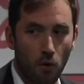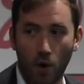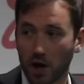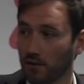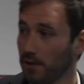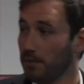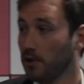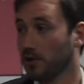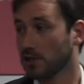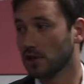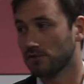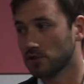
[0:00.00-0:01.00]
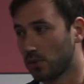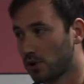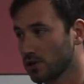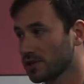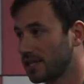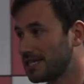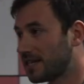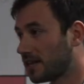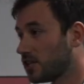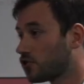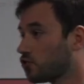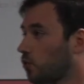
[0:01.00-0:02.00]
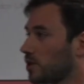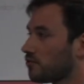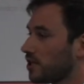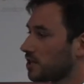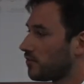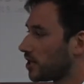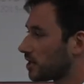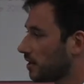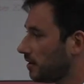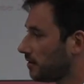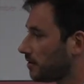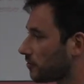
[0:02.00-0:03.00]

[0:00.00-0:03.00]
One of the beauties of sports is that it's super transversal.